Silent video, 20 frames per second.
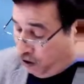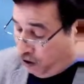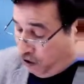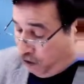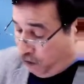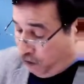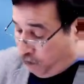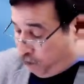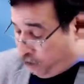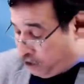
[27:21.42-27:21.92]

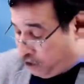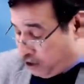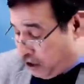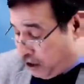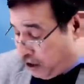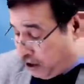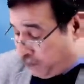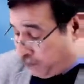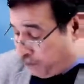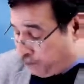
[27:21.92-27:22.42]
which
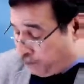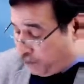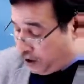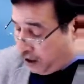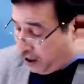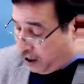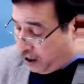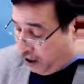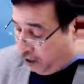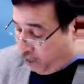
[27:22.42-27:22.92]
are
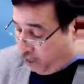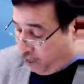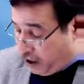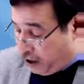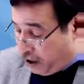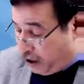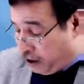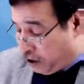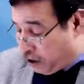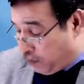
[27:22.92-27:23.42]
held by
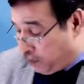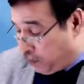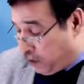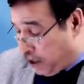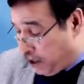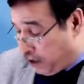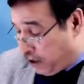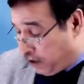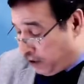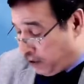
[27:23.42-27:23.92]
an
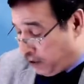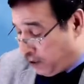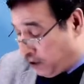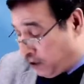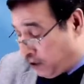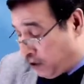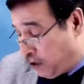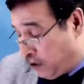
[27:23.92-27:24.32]
enterprise,